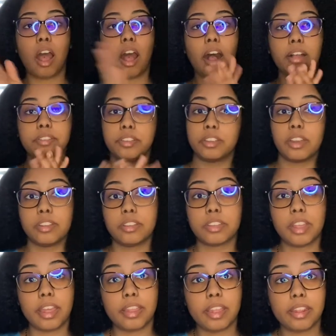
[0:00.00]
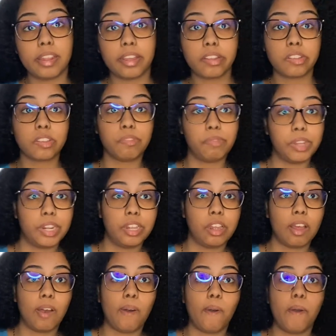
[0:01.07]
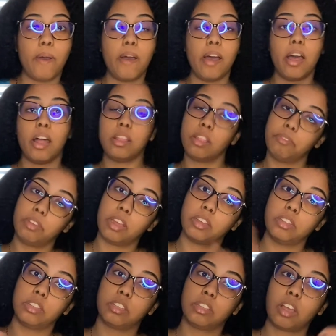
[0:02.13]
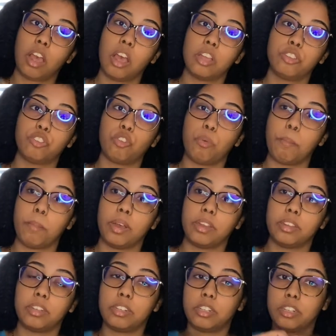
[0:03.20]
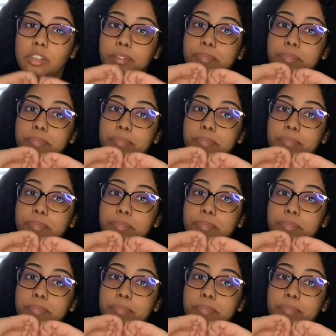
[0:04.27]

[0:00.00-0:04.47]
I'll see you guys in the next video. Love you guys so much.